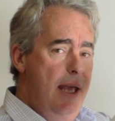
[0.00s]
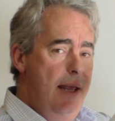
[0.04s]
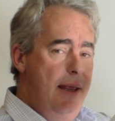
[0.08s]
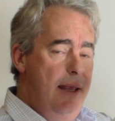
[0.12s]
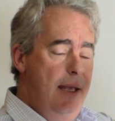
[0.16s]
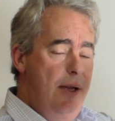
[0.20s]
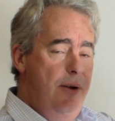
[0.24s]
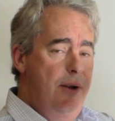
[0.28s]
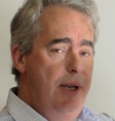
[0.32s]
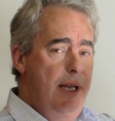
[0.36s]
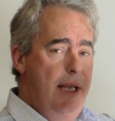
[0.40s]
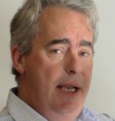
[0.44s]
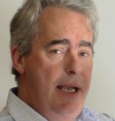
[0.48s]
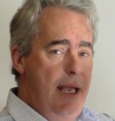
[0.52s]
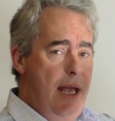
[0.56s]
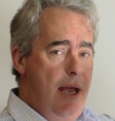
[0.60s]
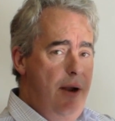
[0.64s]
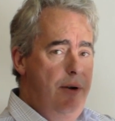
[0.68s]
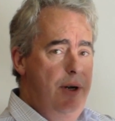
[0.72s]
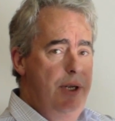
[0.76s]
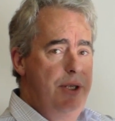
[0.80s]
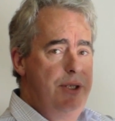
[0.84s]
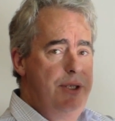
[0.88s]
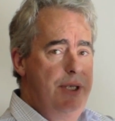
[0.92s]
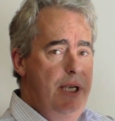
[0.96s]
They're in the
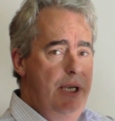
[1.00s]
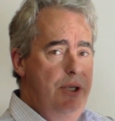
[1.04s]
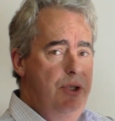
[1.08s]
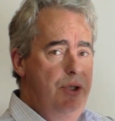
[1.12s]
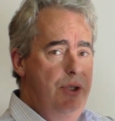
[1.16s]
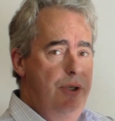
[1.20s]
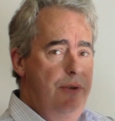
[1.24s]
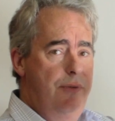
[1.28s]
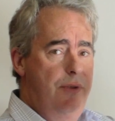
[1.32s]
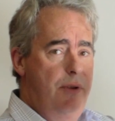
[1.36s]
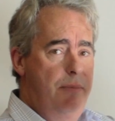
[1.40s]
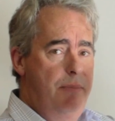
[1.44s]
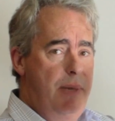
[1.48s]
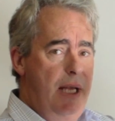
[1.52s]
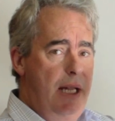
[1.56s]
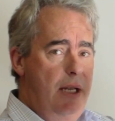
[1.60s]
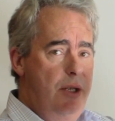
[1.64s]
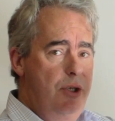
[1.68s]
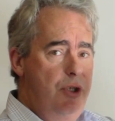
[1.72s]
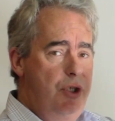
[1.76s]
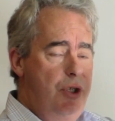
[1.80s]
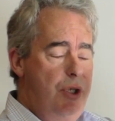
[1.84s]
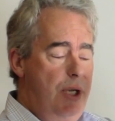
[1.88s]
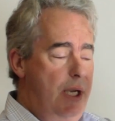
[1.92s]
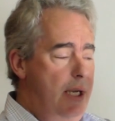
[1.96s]
current section of the
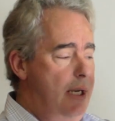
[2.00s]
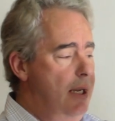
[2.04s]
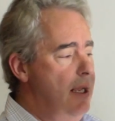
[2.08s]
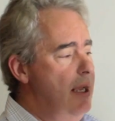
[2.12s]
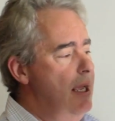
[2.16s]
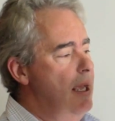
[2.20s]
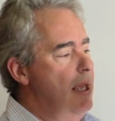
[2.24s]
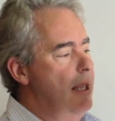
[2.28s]
balance sheet.